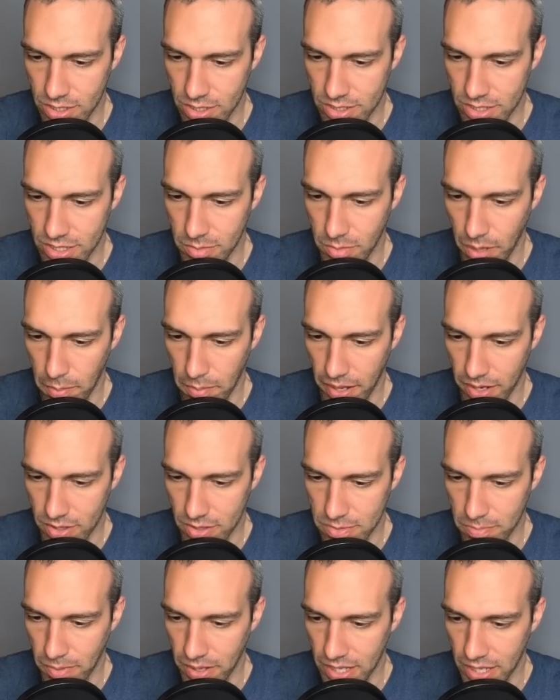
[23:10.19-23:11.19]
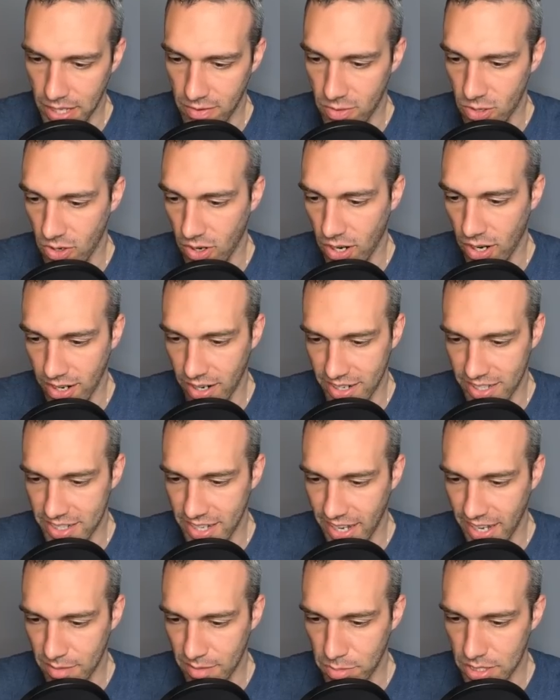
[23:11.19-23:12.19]
See, my battles might give you a heart
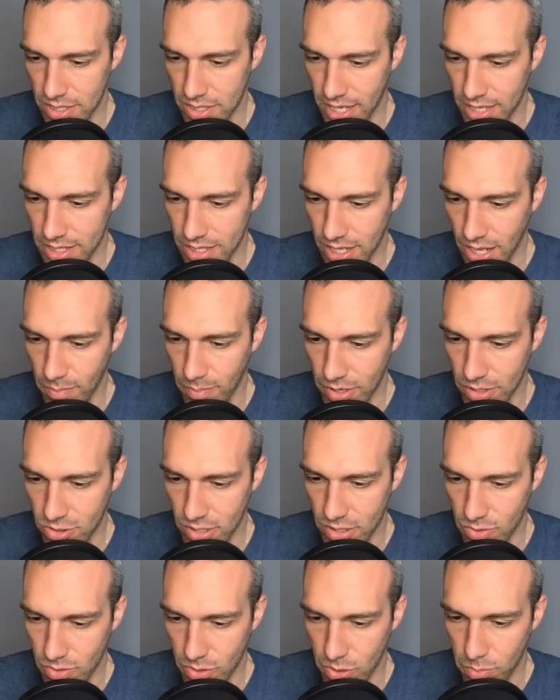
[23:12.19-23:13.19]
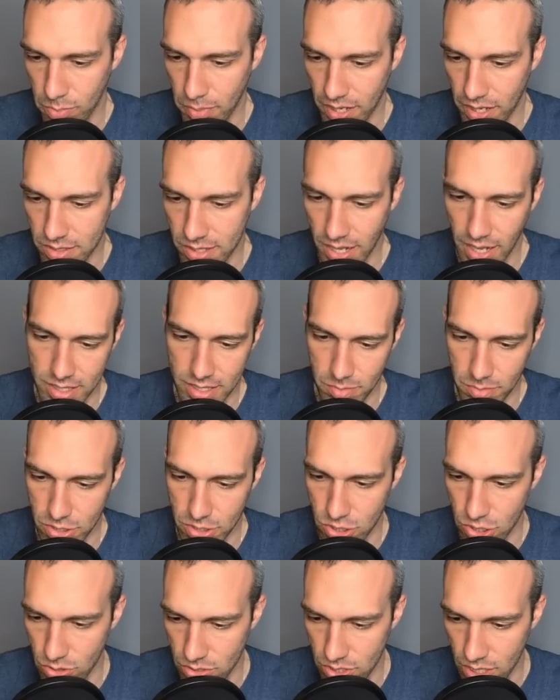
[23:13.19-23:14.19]
attack. Plus, last time I tried to record battles, I had some
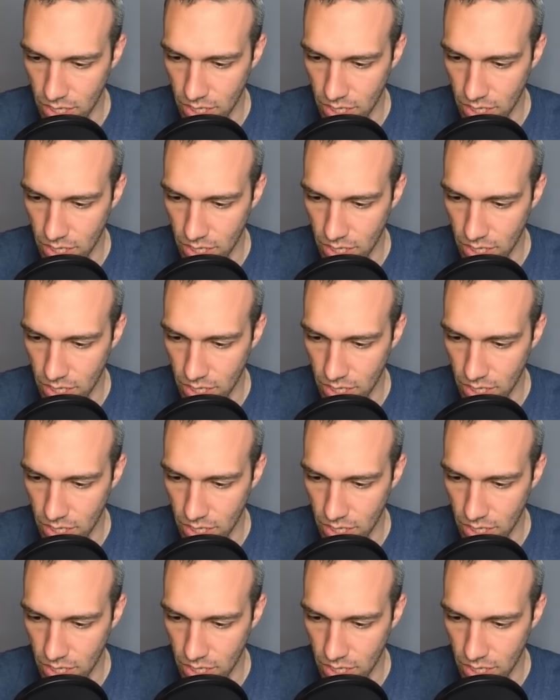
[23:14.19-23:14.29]
issues.